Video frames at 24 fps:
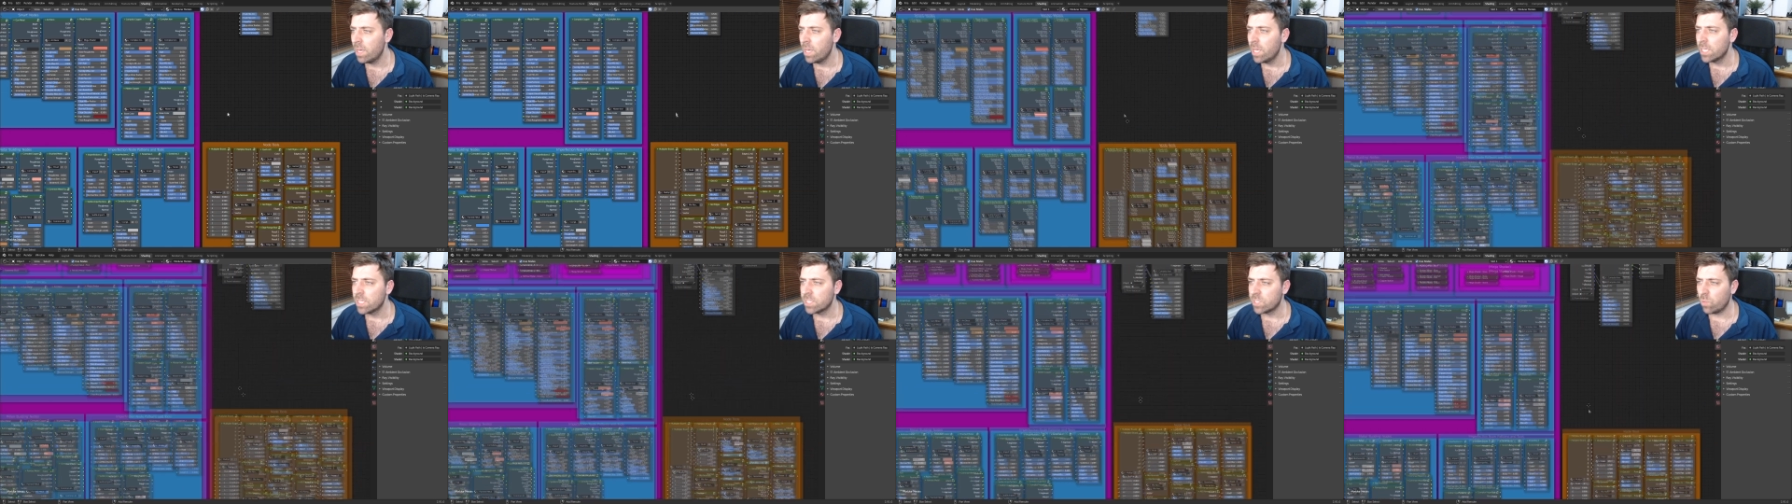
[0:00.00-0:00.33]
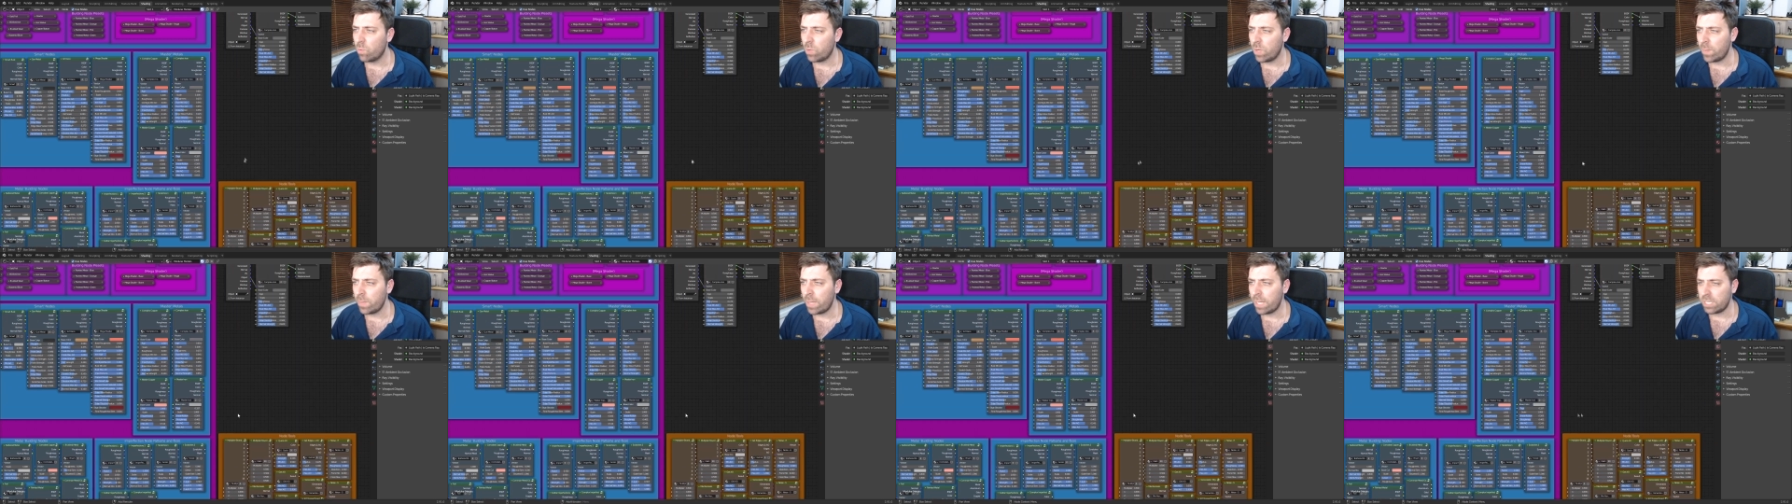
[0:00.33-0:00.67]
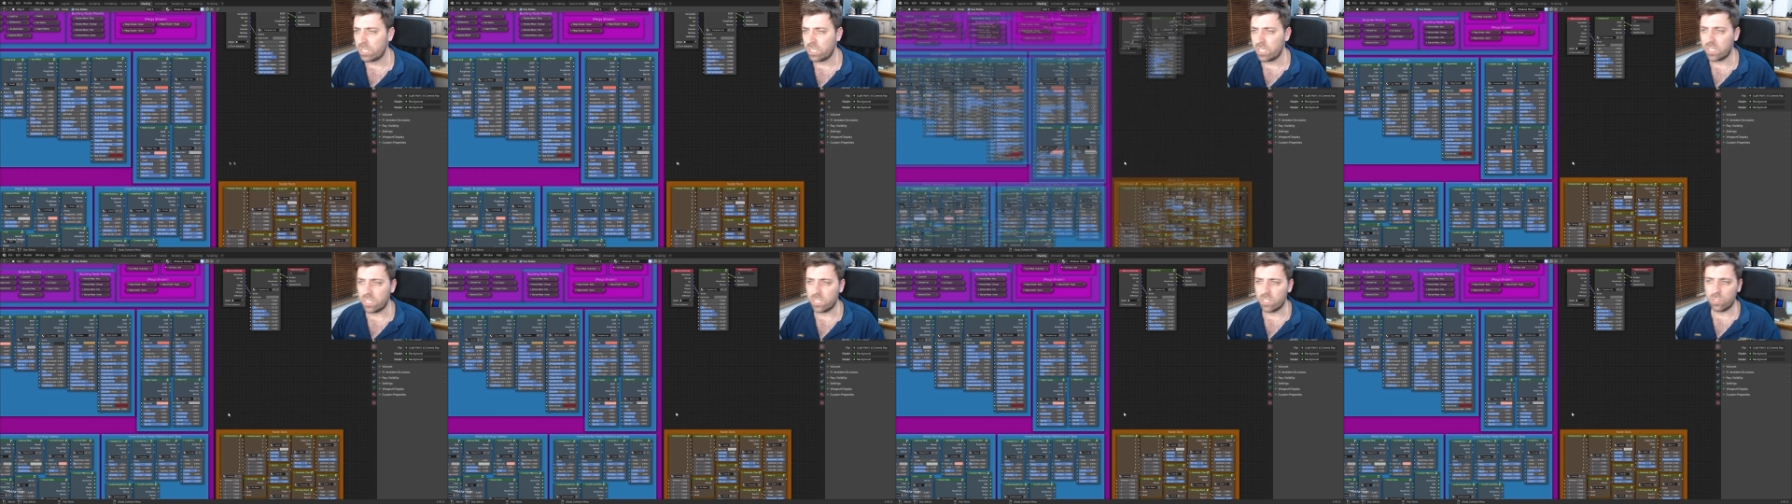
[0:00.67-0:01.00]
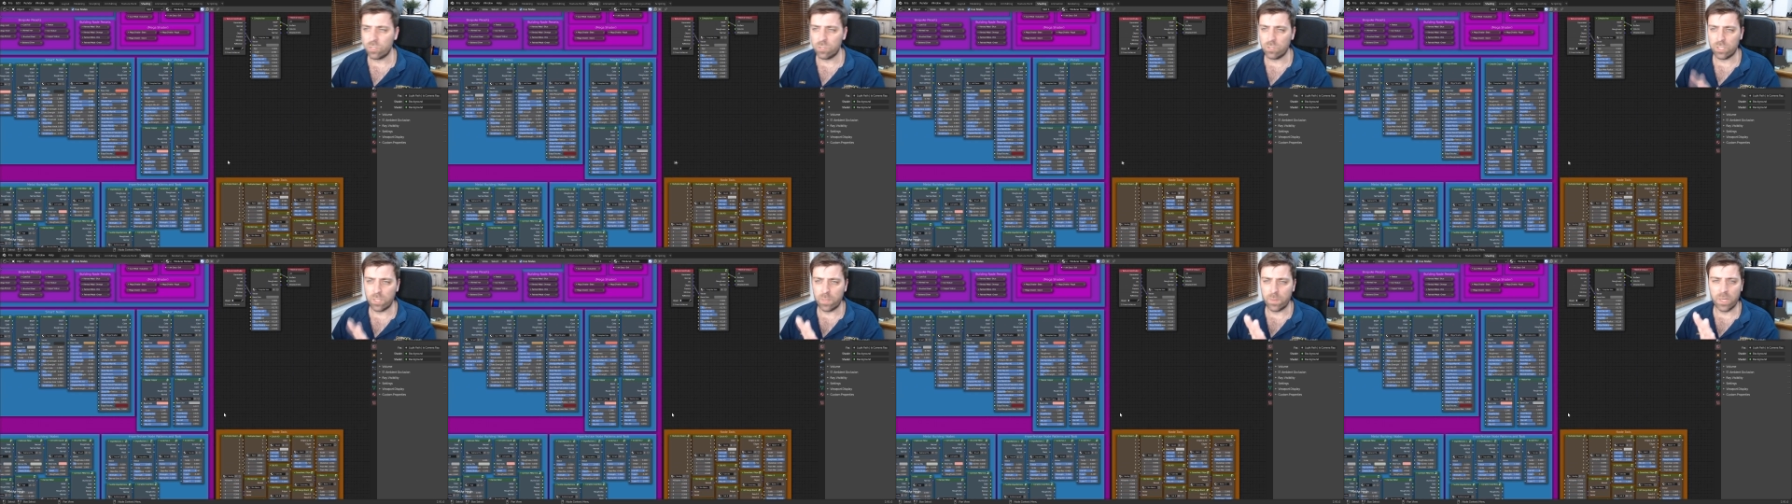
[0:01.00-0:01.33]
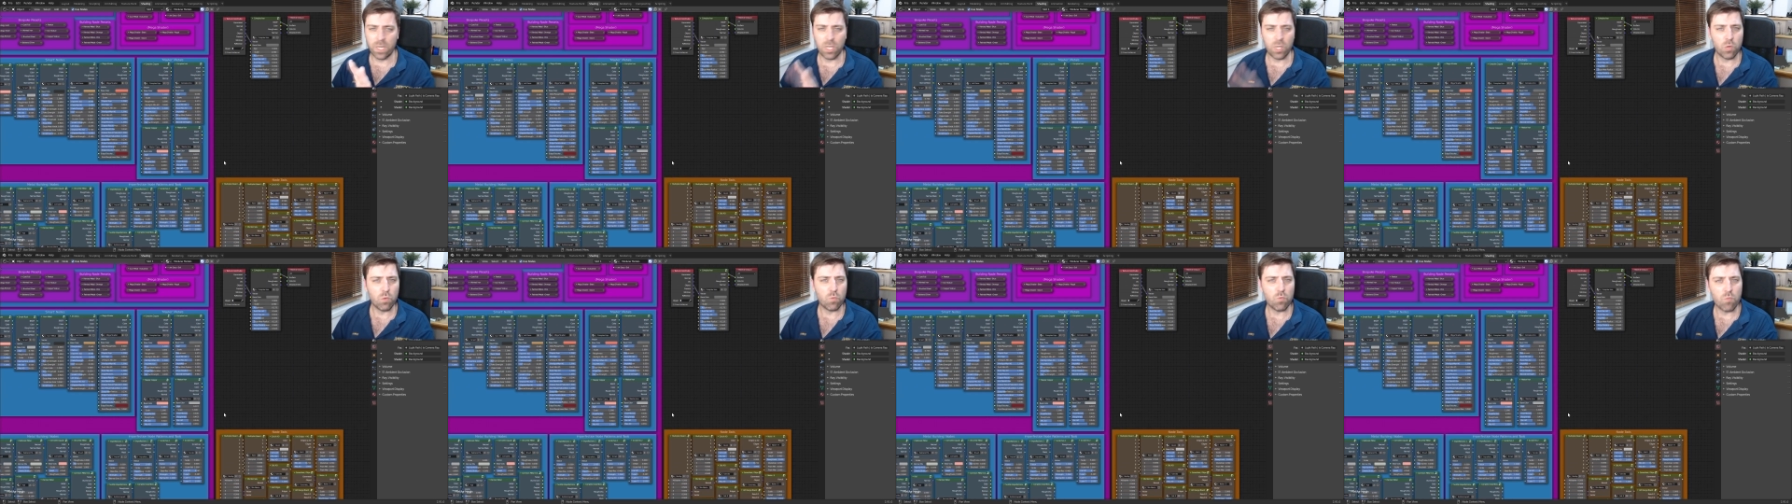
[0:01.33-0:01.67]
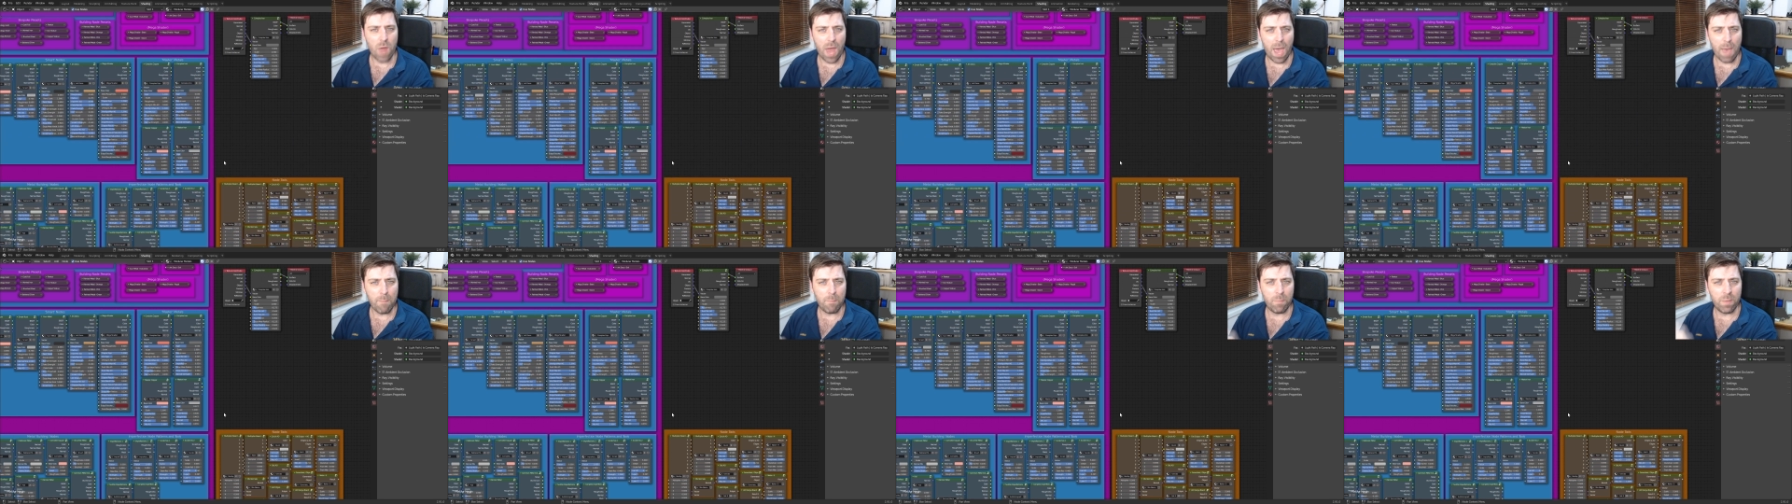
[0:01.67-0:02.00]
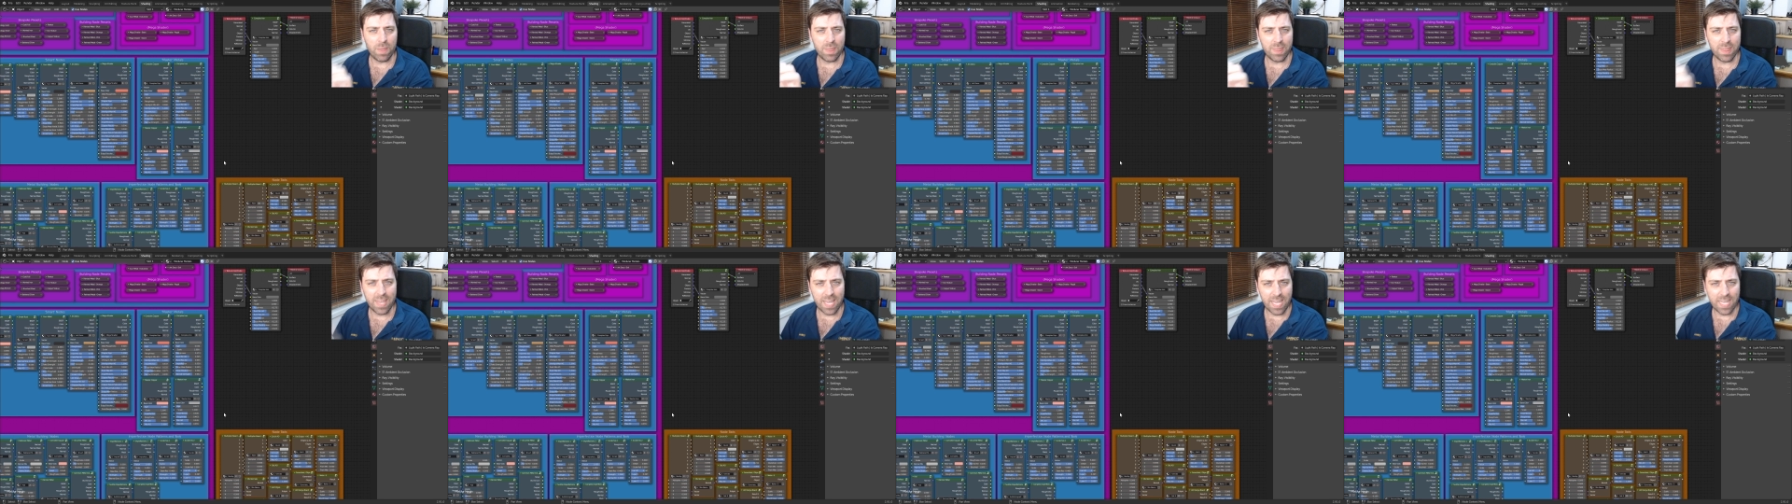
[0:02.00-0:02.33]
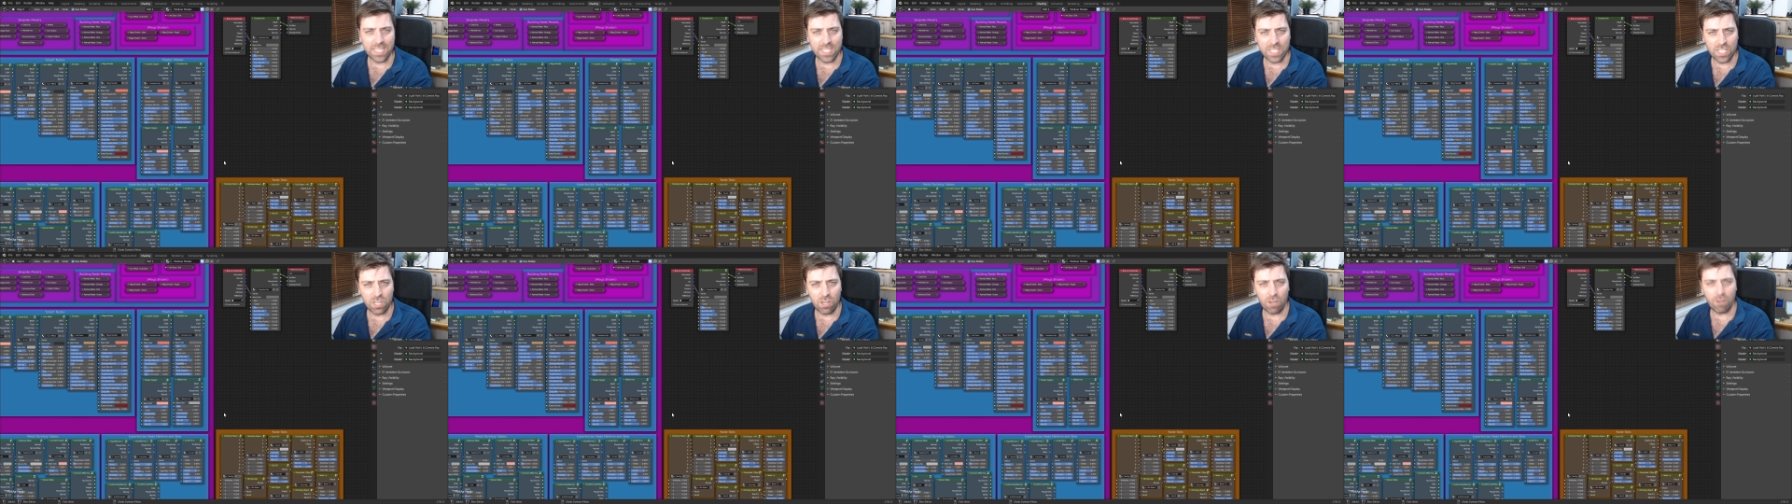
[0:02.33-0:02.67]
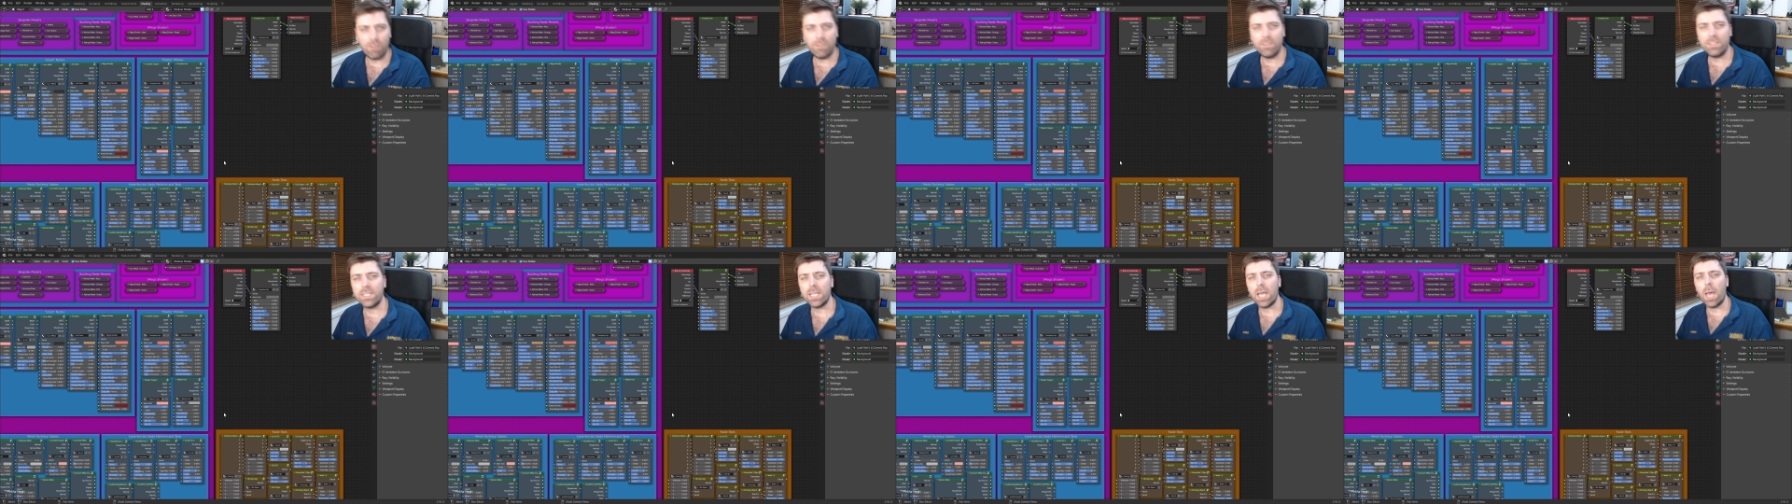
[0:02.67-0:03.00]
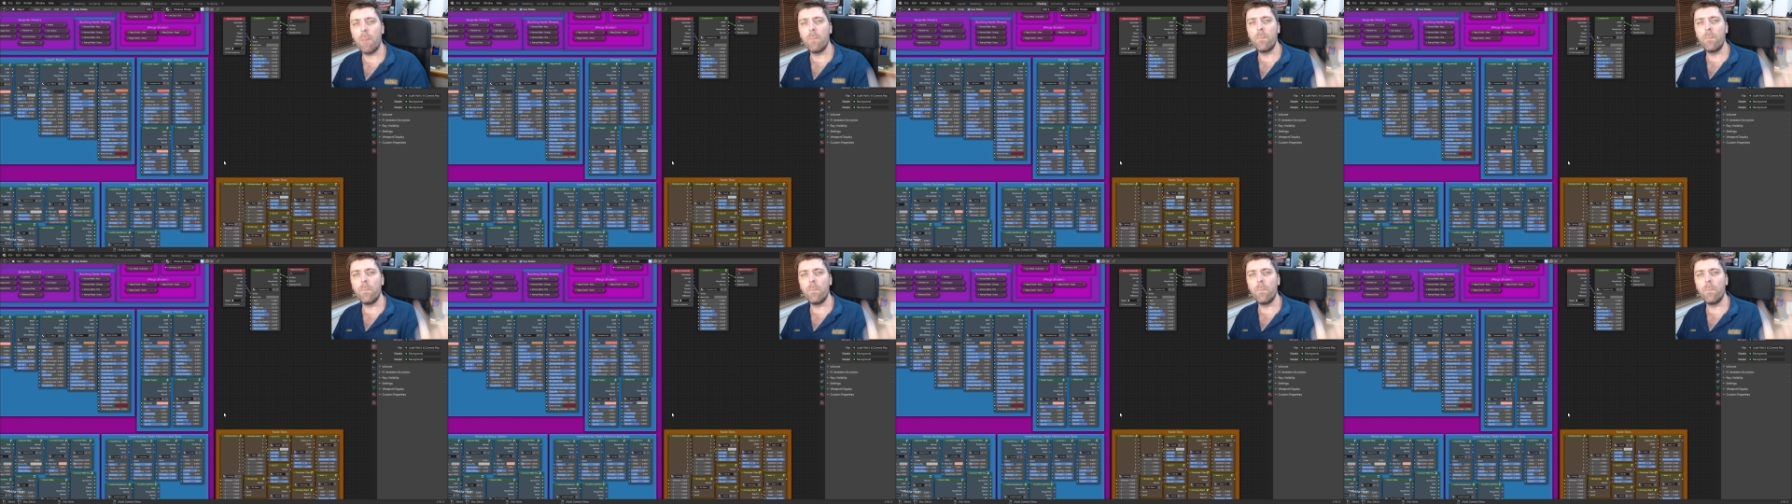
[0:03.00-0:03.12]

So what I'm actually going to do is I'm going to grab these nodes,